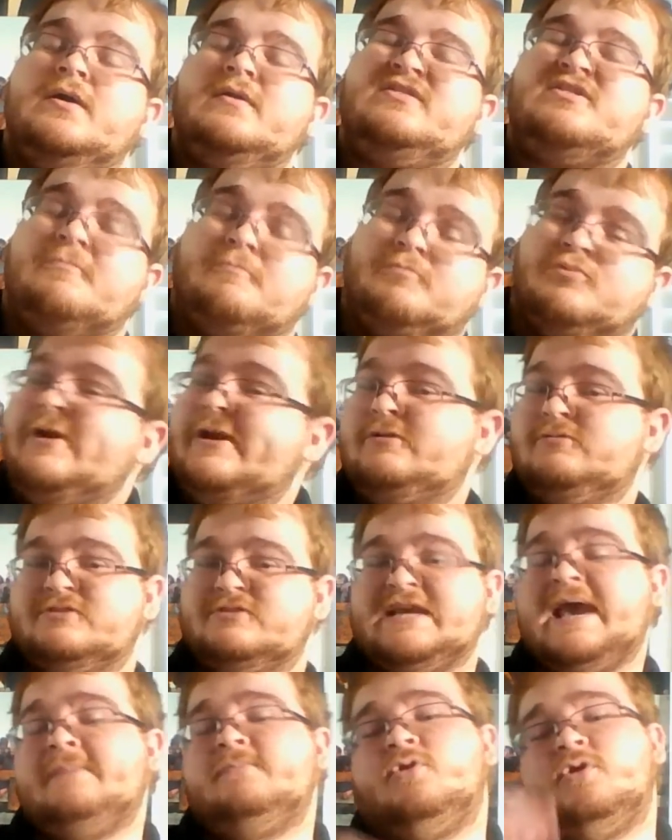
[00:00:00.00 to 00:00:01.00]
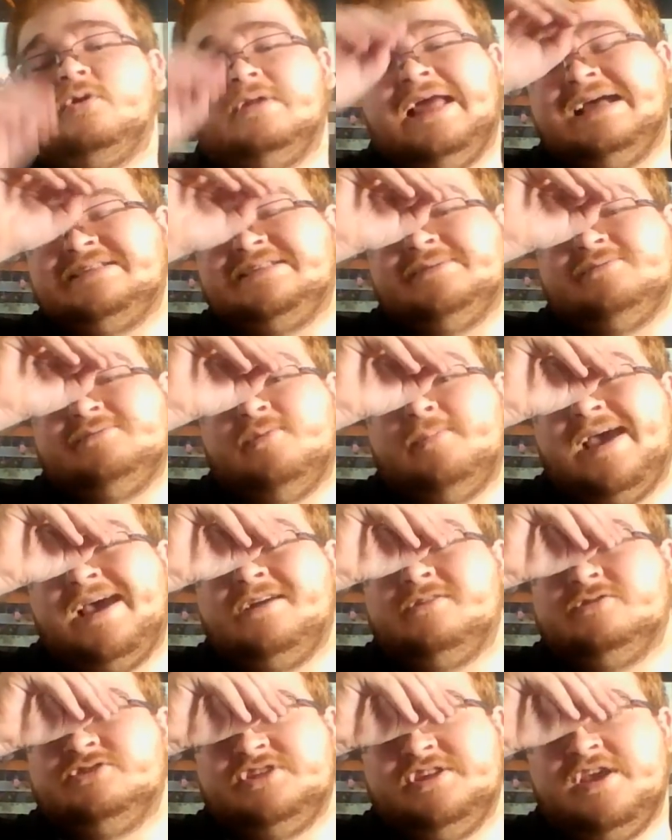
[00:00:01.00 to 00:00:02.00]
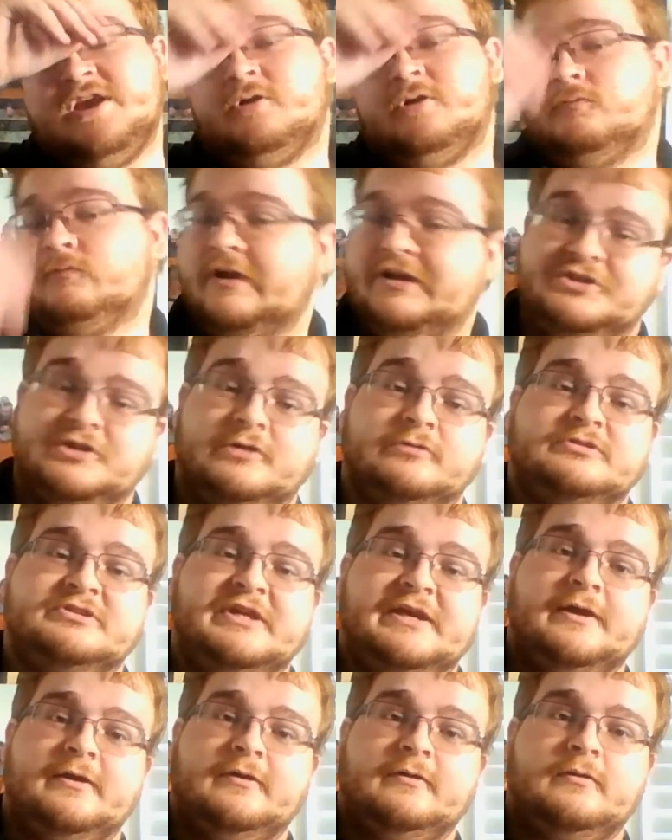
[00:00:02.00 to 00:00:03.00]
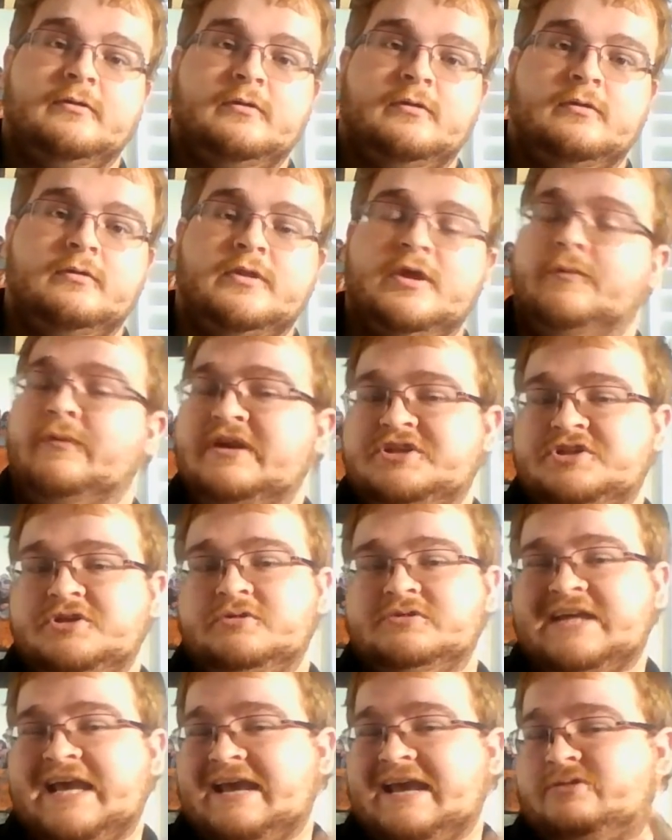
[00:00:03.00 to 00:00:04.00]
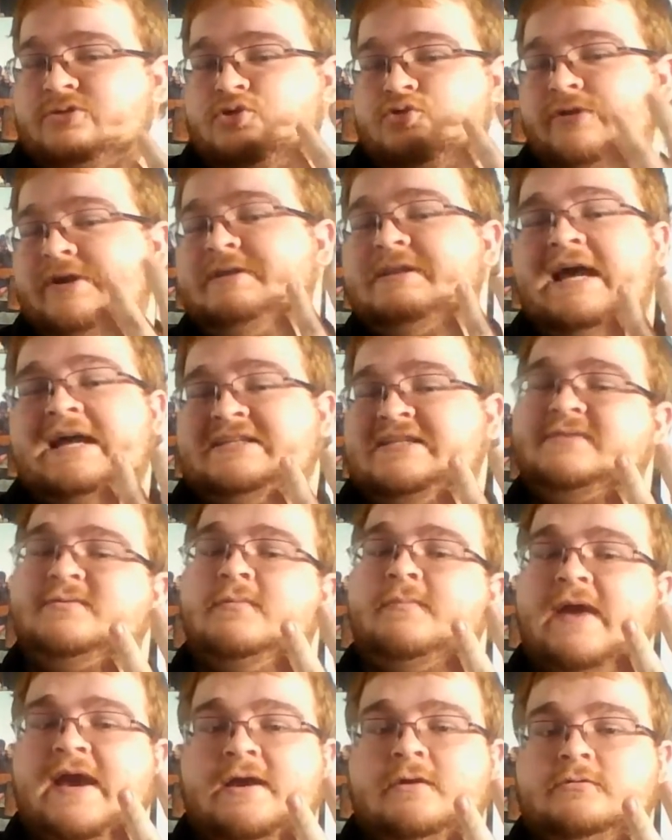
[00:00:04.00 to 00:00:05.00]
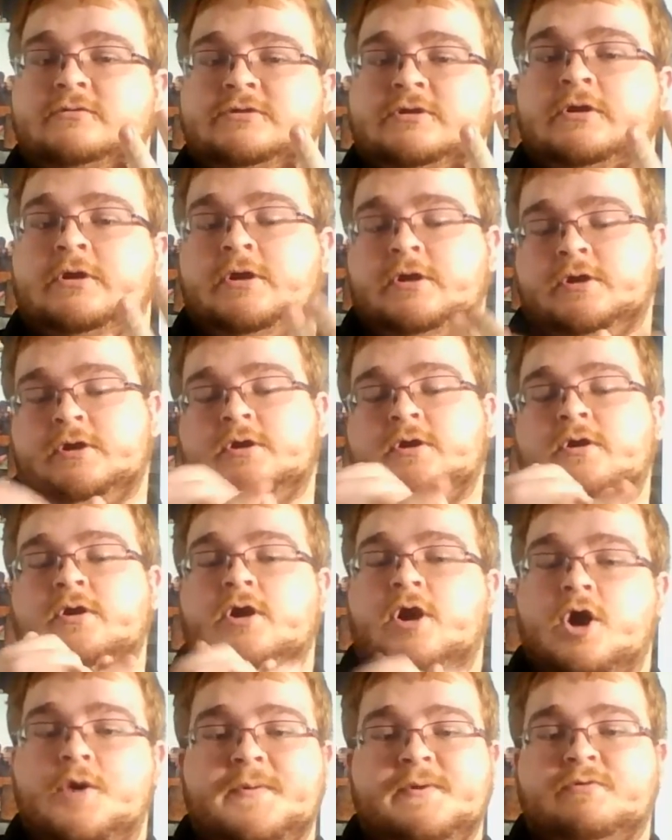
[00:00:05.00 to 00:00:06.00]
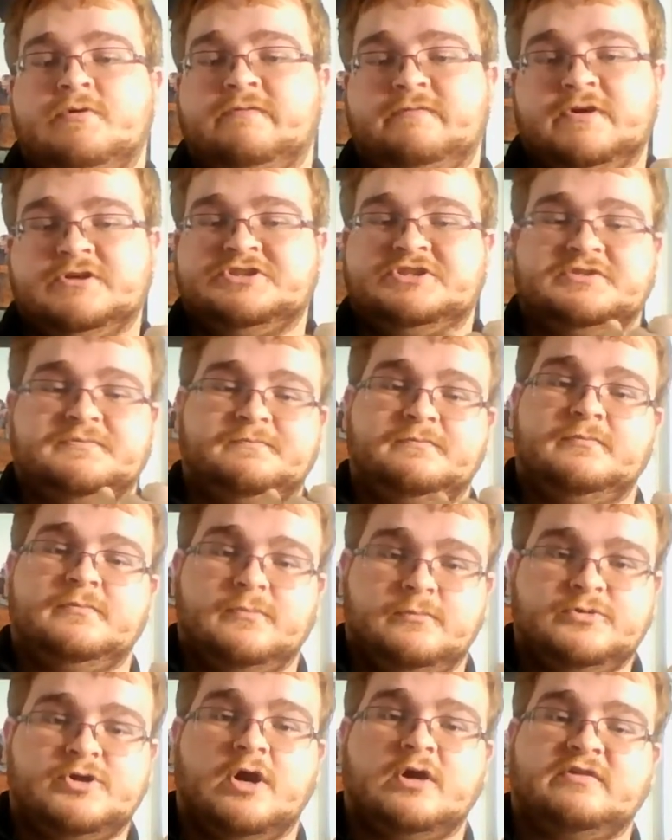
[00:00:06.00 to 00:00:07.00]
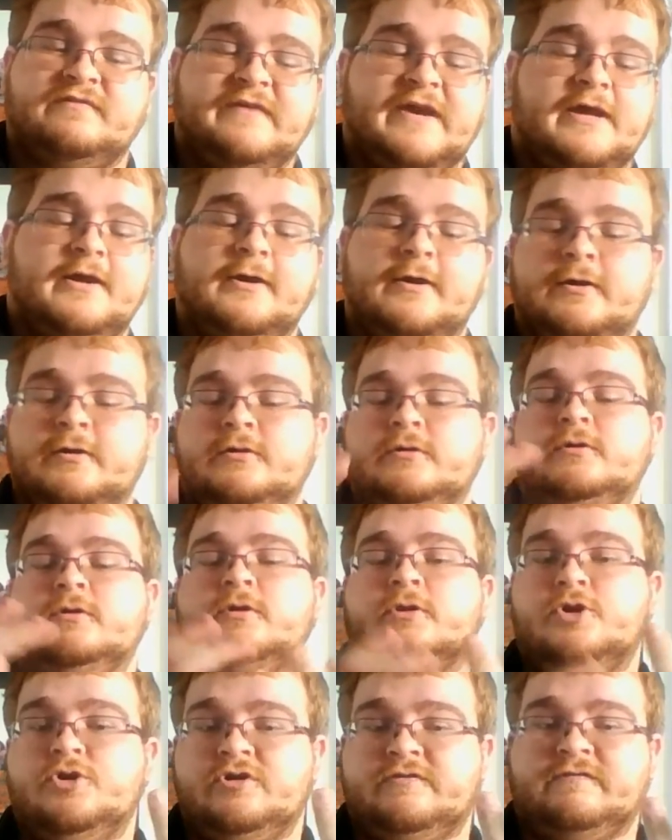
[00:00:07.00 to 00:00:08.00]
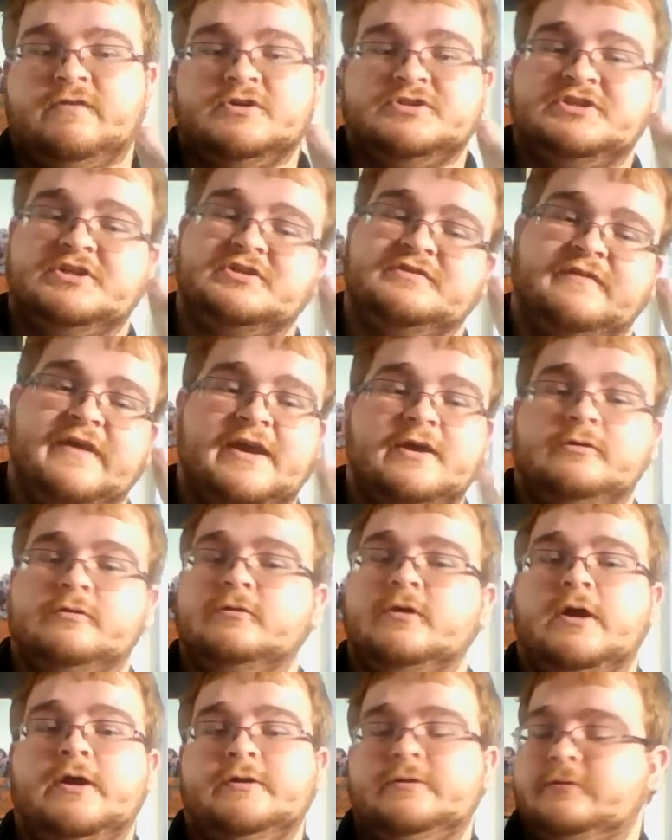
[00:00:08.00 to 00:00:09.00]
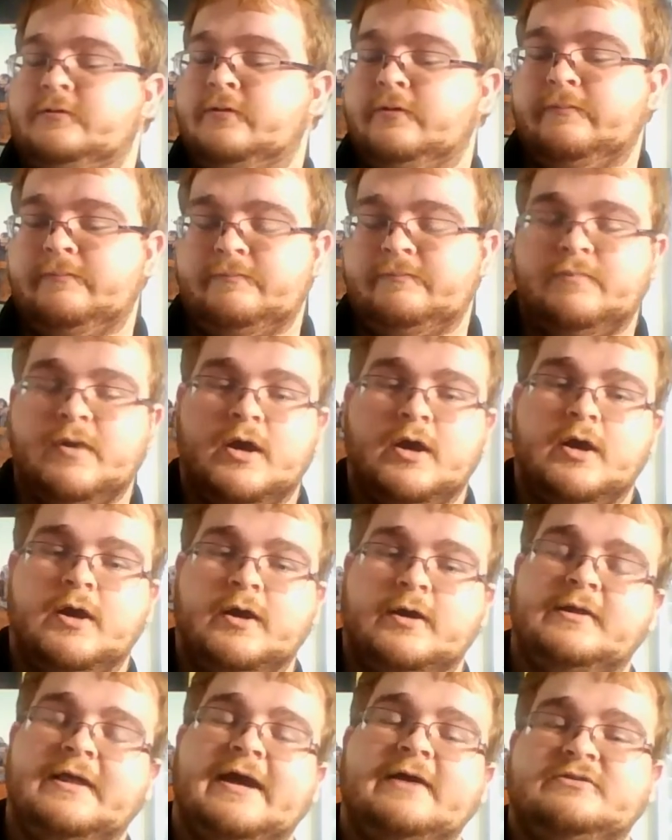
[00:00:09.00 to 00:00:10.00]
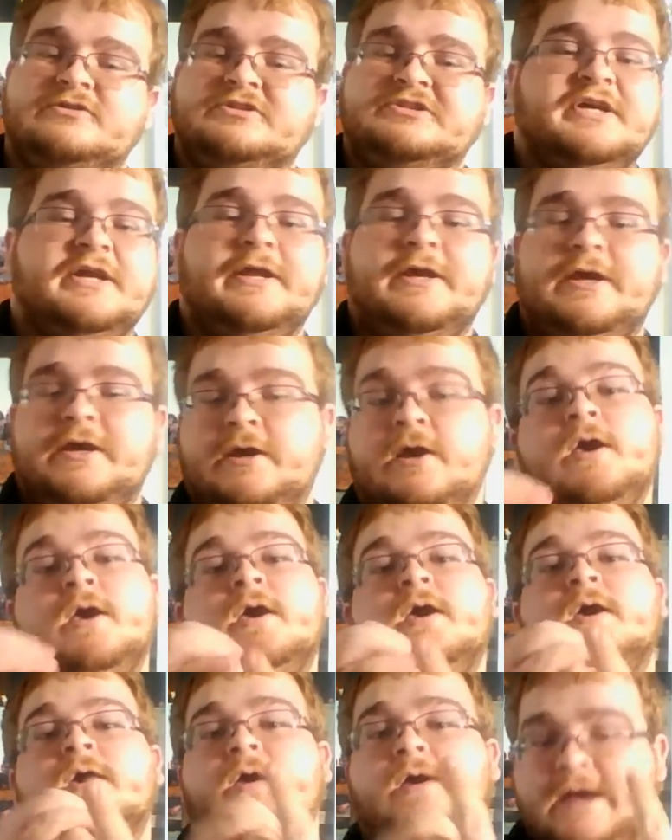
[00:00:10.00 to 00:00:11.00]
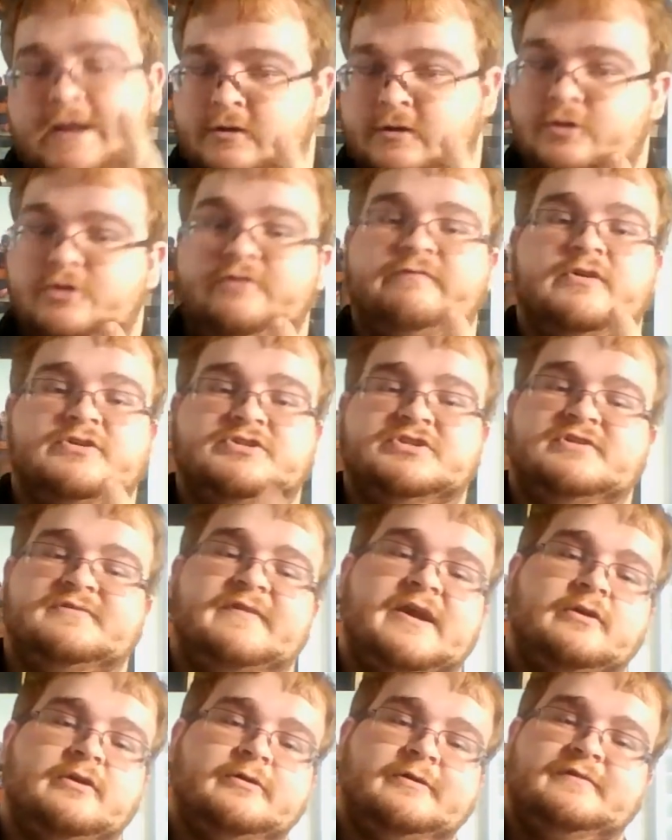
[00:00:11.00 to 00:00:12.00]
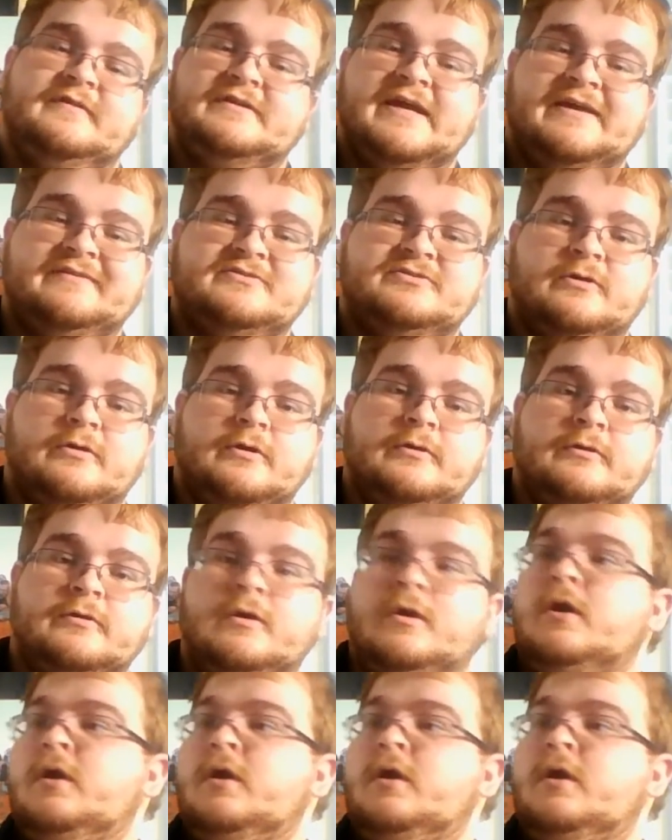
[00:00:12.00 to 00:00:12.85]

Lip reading: the prequels had more lightsaber battles than the originals did. The originals had 3 lightsaber battles. Obi-Wan versus Darth Vader, Luke versus Vader on Cloud City, and Luke versus Vader in the Death Star.